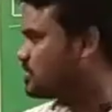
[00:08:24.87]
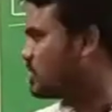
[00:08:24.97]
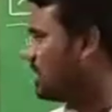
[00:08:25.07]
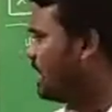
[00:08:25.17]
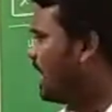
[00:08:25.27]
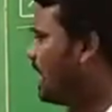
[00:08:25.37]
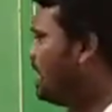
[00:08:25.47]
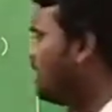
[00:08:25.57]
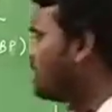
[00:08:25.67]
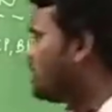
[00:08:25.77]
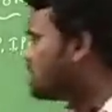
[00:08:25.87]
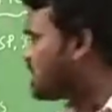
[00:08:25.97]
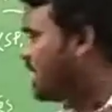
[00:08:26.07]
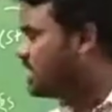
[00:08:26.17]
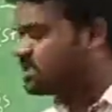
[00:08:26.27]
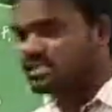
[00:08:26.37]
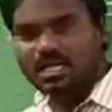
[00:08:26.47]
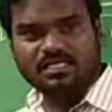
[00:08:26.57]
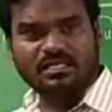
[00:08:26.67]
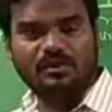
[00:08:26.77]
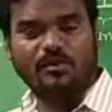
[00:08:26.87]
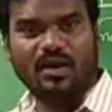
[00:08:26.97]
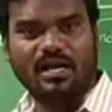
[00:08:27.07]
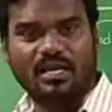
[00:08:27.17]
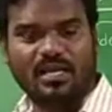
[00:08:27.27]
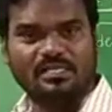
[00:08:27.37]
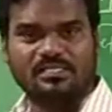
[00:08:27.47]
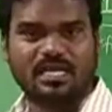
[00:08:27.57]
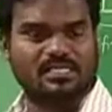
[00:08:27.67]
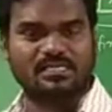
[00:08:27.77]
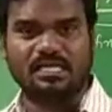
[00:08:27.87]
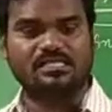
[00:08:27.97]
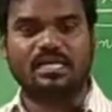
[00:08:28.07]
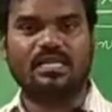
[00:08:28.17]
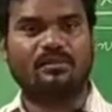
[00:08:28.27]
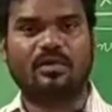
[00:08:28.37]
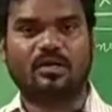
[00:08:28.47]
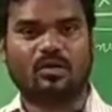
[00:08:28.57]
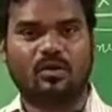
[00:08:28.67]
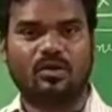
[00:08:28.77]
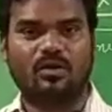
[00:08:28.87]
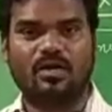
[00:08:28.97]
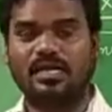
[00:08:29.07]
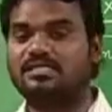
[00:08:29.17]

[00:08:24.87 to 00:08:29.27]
So that this instruction pointer, instruction is nothing but code only.